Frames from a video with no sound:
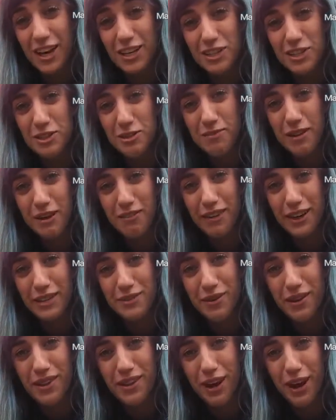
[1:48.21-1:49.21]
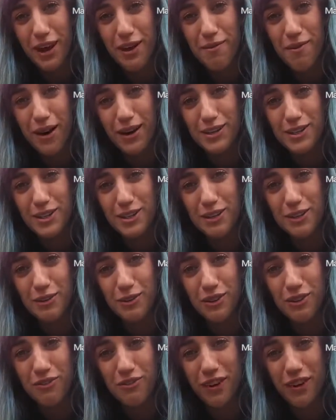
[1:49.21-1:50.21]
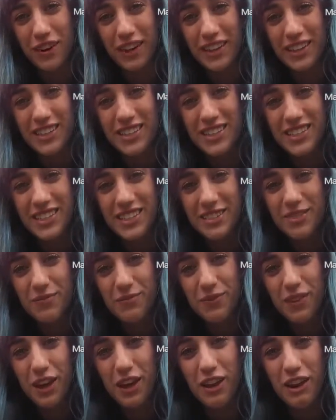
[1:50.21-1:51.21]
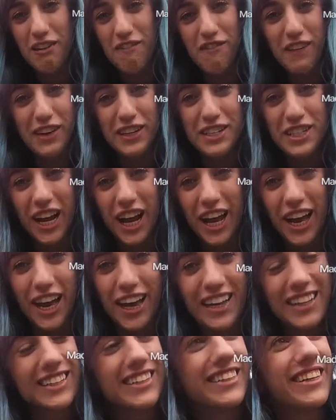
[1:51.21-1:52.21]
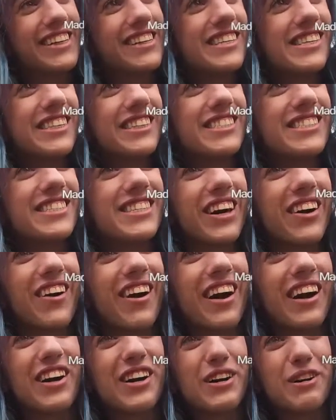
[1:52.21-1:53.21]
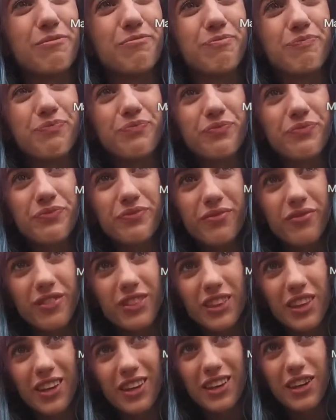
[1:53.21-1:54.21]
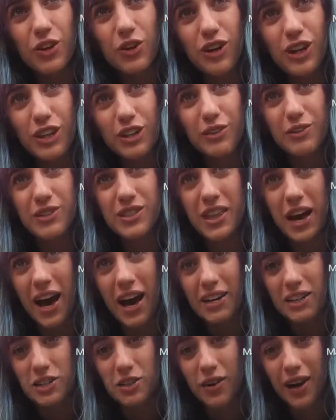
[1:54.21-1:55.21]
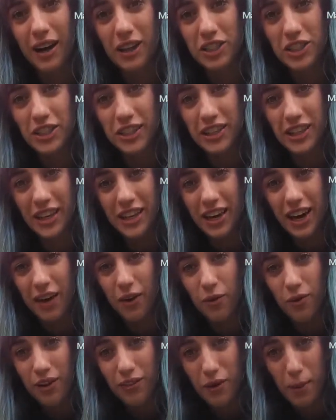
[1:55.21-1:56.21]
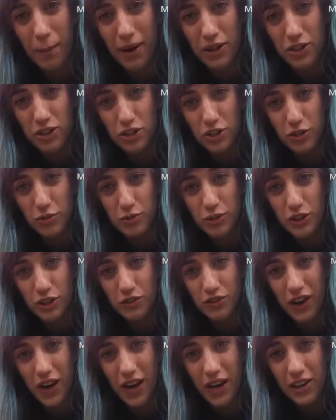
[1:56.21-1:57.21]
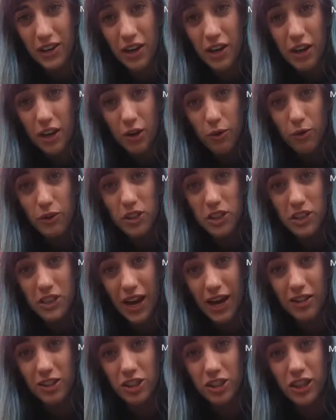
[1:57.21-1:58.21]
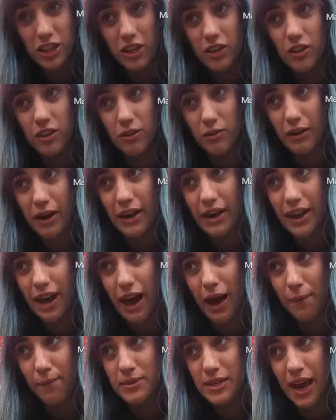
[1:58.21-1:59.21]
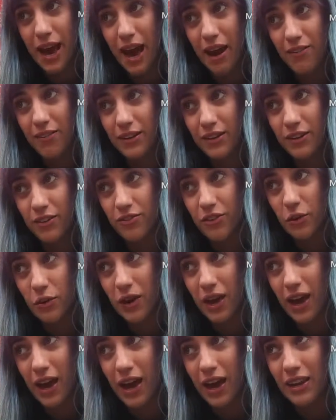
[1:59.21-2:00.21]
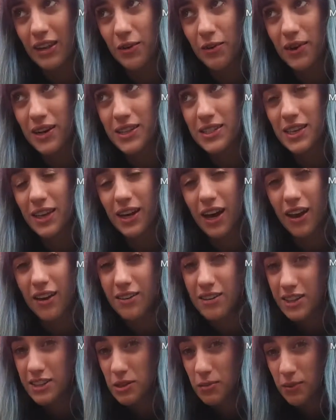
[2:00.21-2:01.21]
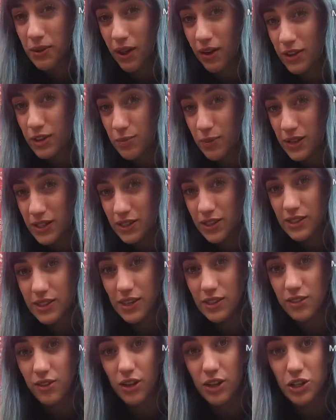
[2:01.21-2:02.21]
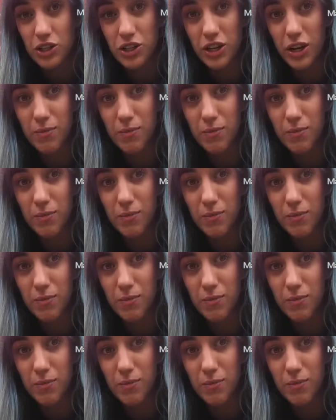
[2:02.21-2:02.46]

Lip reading: as you may have guessed by the name, has to do with fungus and fungi. So you can use that to actually key out whatever mushrooms you find, which is actually a great app to have on your phone anyways. It kind of takes up a lot of space because it's a large